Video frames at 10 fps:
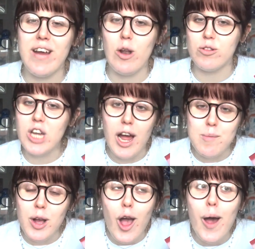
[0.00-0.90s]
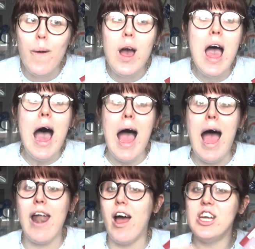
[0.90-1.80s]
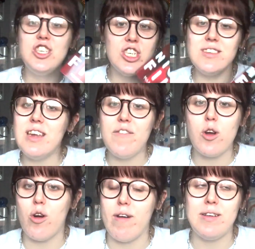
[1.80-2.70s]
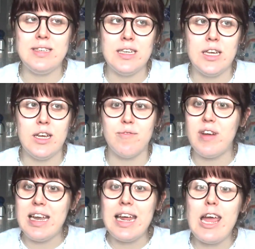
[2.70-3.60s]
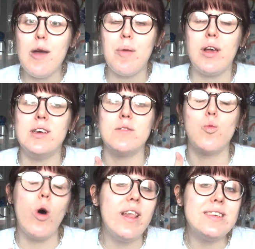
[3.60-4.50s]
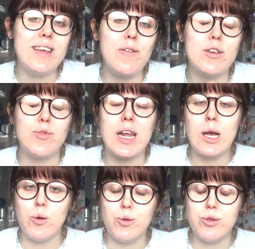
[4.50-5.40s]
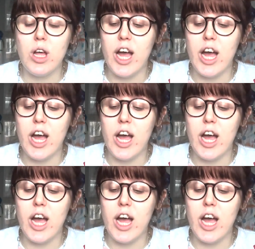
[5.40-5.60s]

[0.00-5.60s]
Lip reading: long time ago, and I just never got around to reading it because while it sounded really cool,